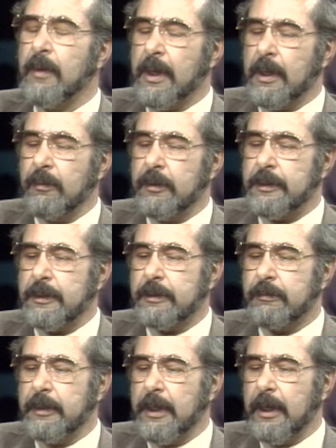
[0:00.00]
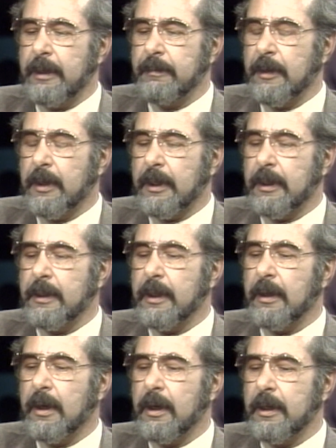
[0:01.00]
Well, it would just create, Mark,
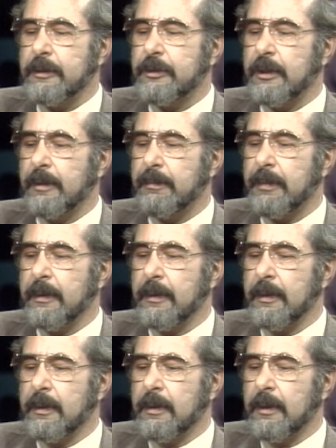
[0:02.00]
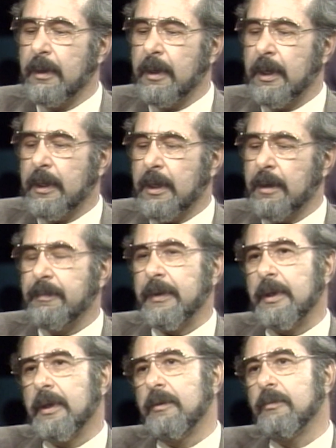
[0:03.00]
another hardship on our
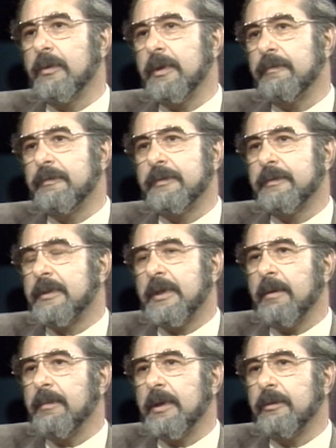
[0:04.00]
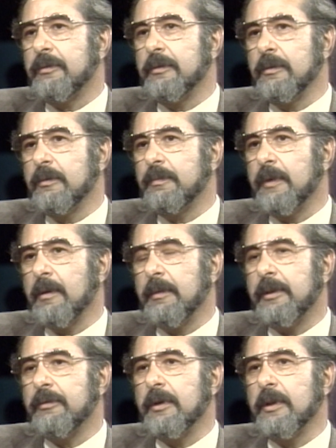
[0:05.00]
company, and we're coming through probably
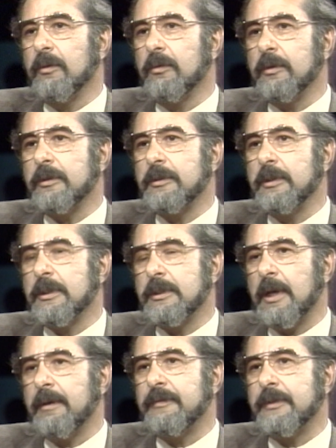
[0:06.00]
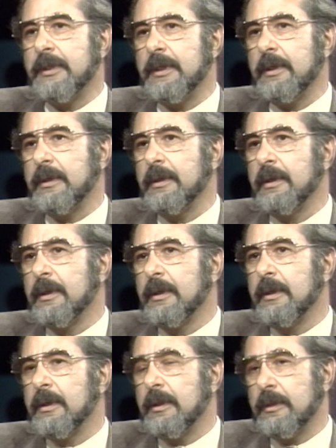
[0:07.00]
three of the worst years I've seen
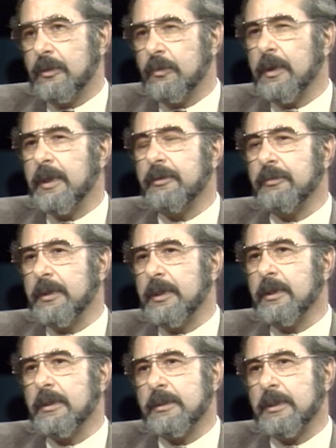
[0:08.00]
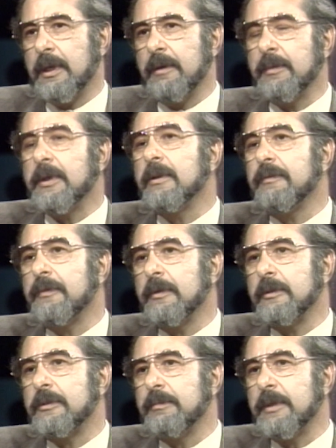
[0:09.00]
in the 23 years that I've been in the
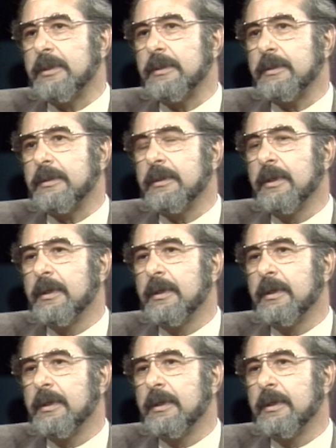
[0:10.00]
furniture business.